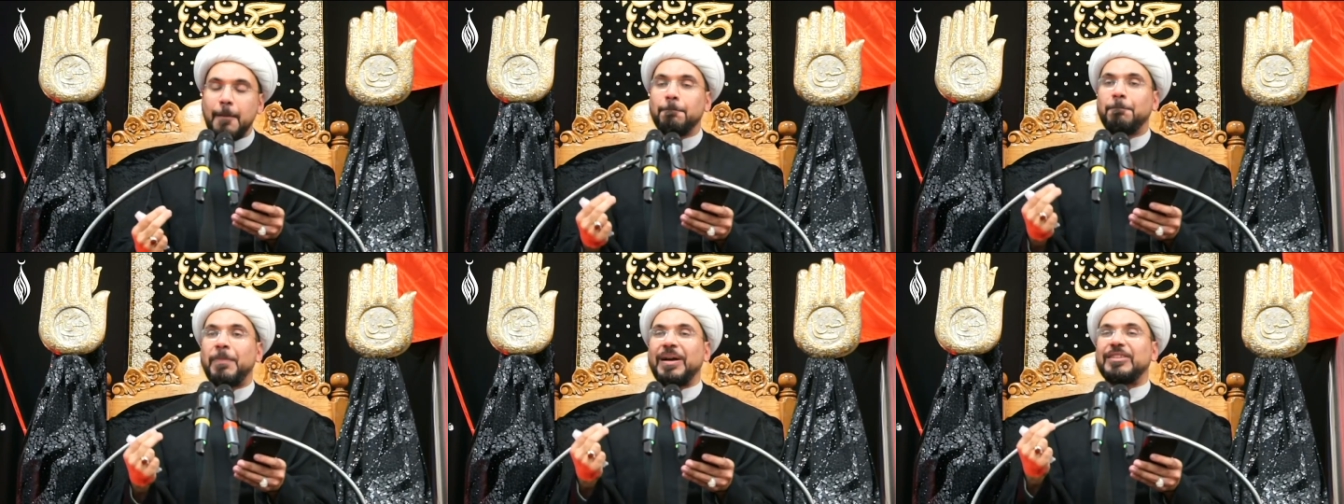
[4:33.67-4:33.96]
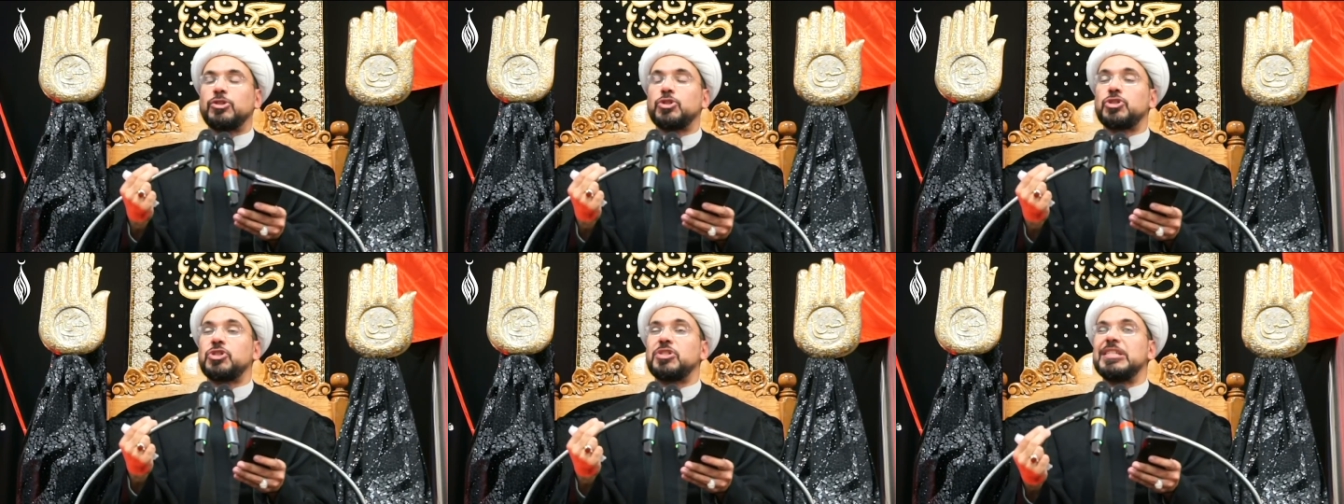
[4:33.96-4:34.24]

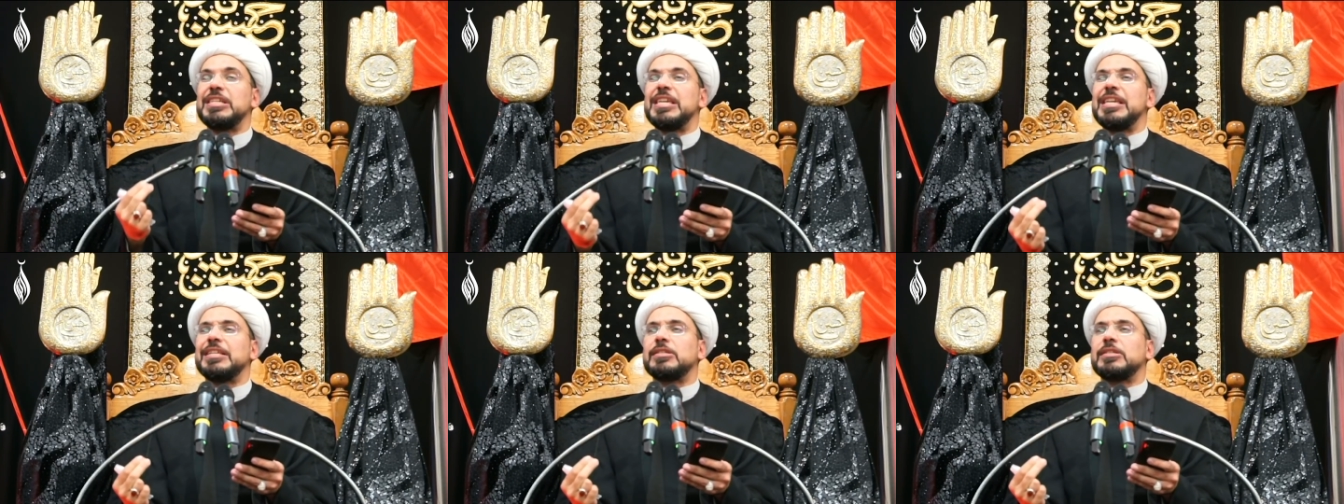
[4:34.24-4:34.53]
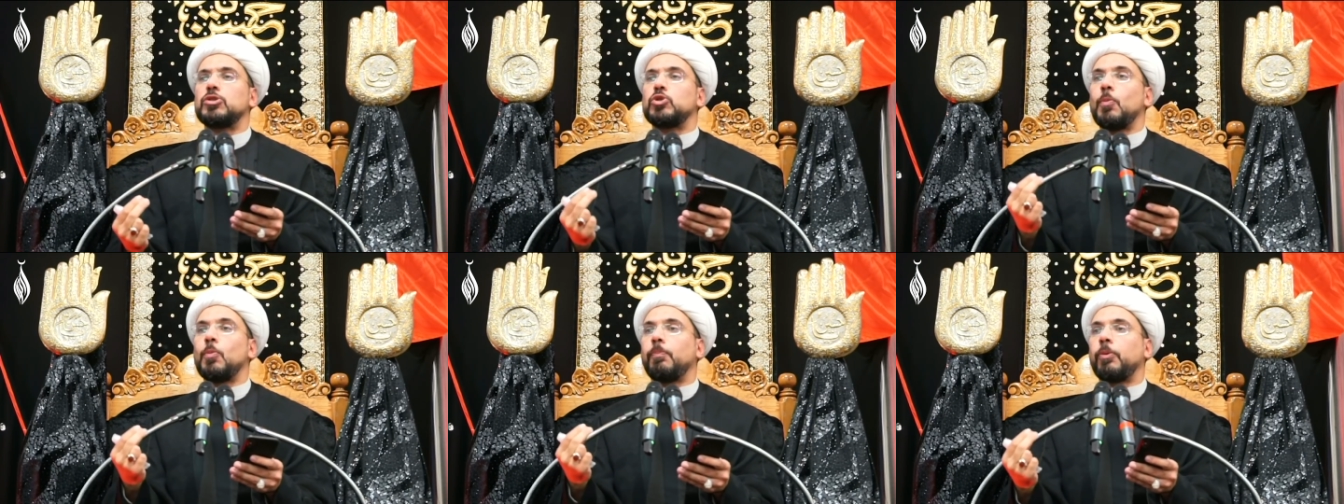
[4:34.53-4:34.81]
but
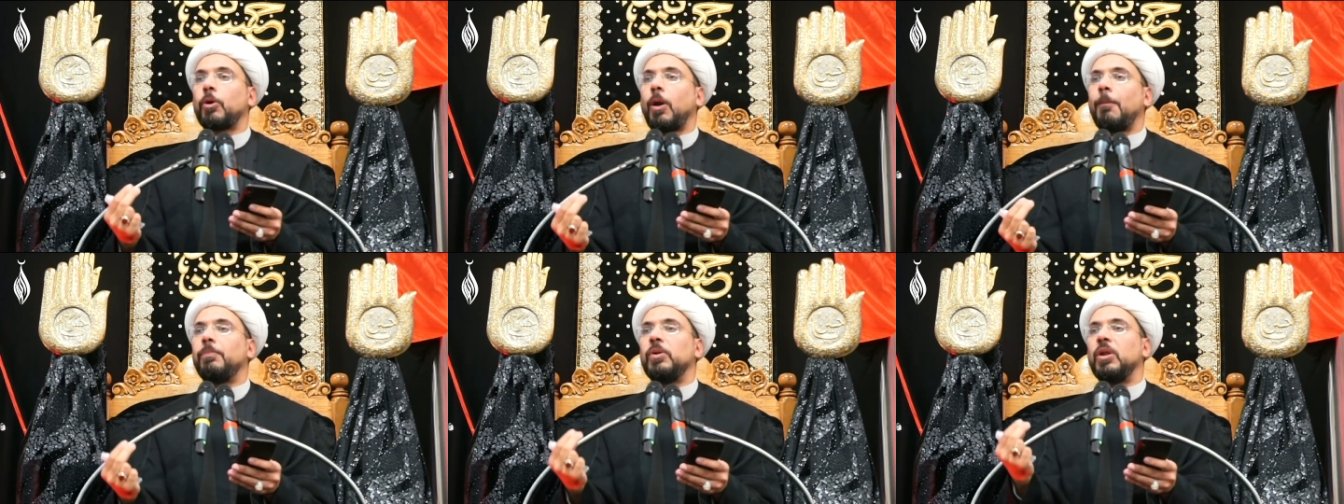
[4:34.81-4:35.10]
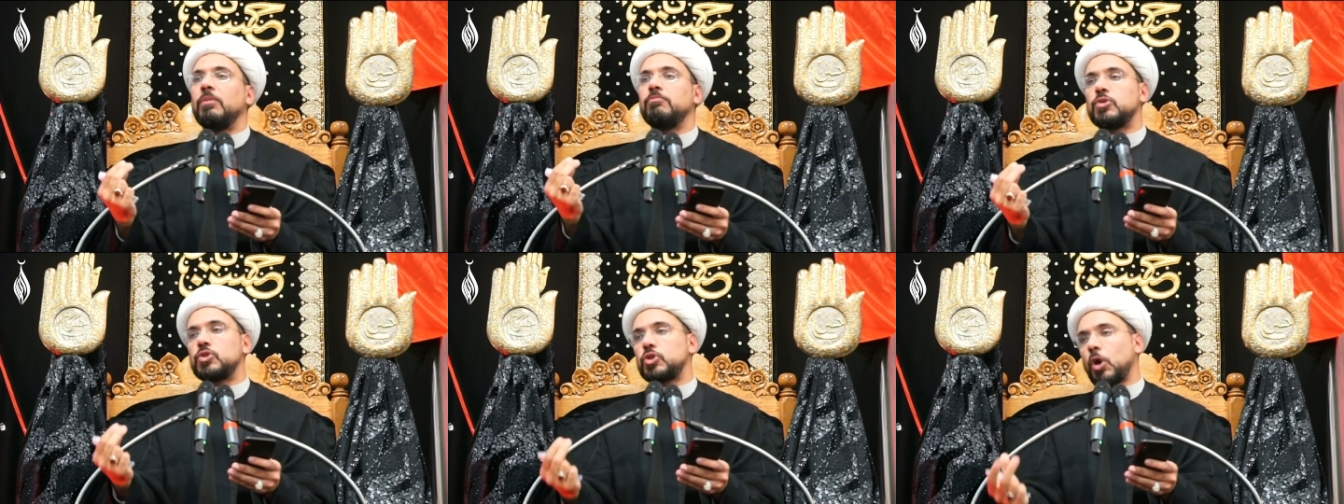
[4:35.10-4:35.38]
seeks to
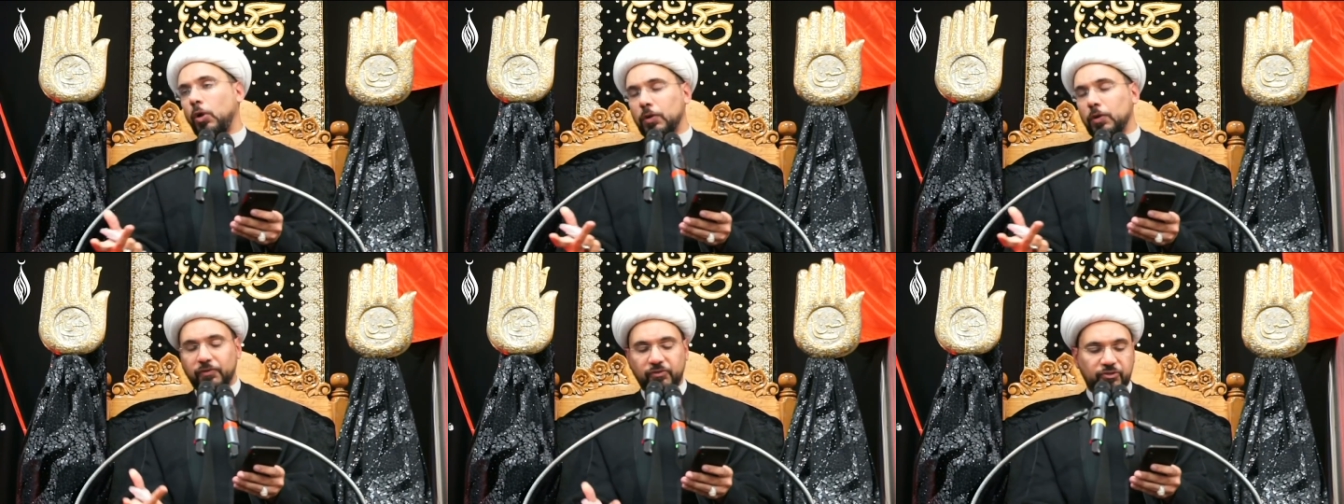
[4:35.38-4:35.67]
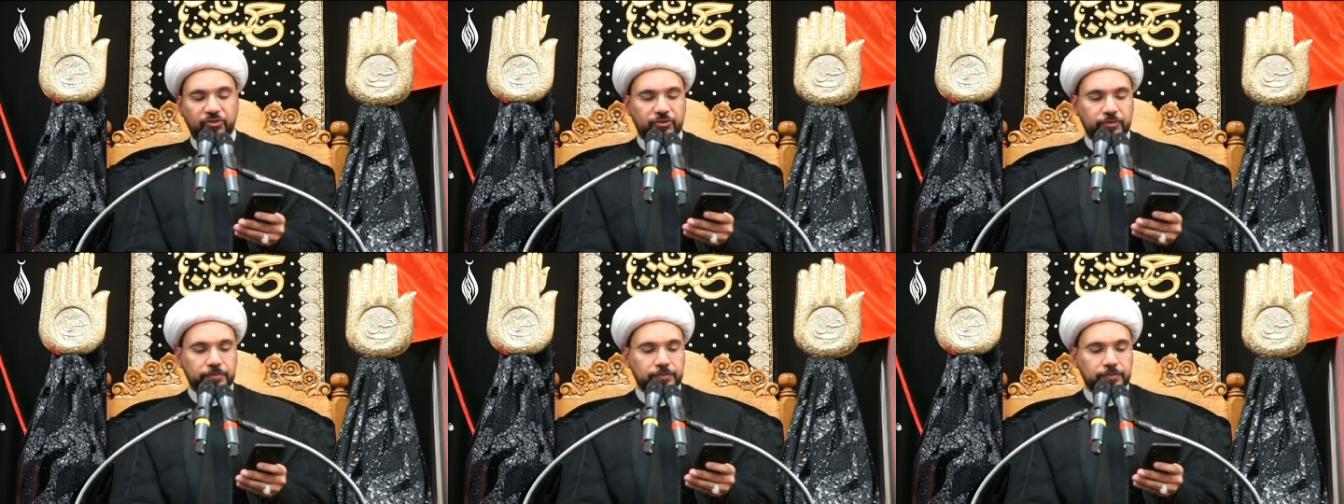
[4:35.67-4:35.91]
problem solve.